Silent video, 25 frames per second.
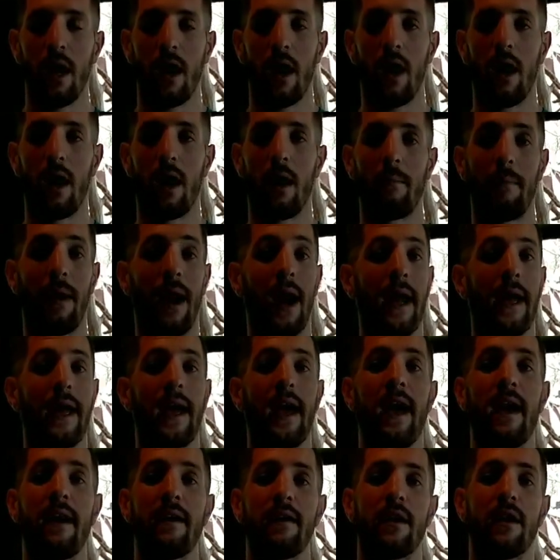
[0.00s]
I
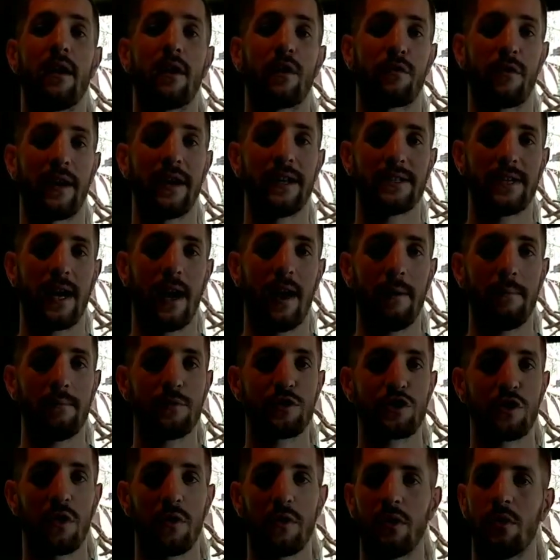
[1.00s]
had a great time
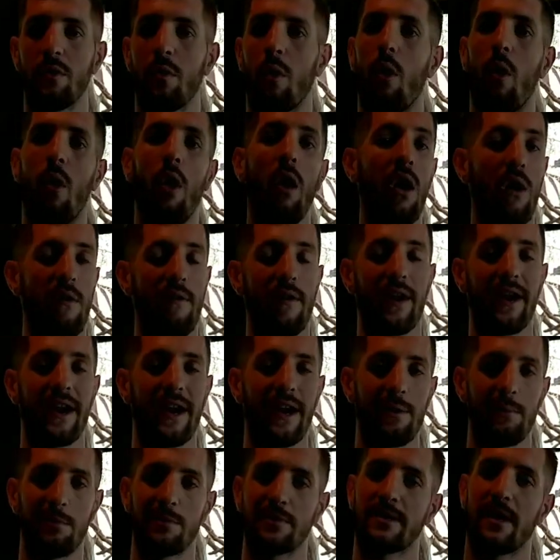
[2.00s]
showing you all of our
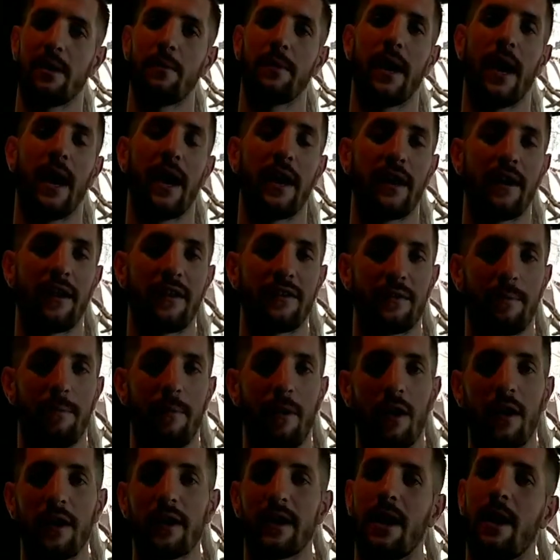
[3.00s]
animals that we had here at the
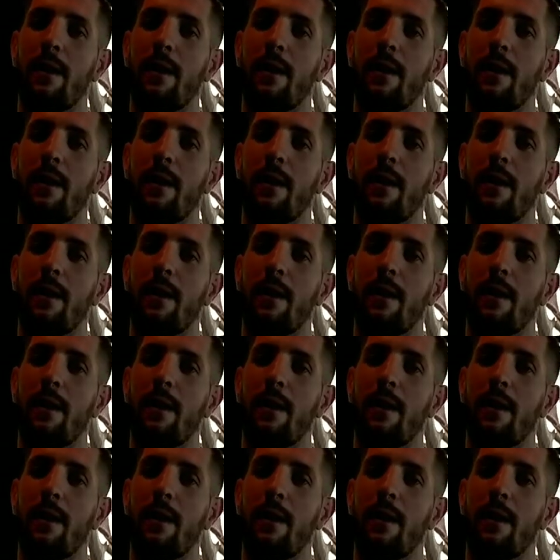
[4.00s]
park.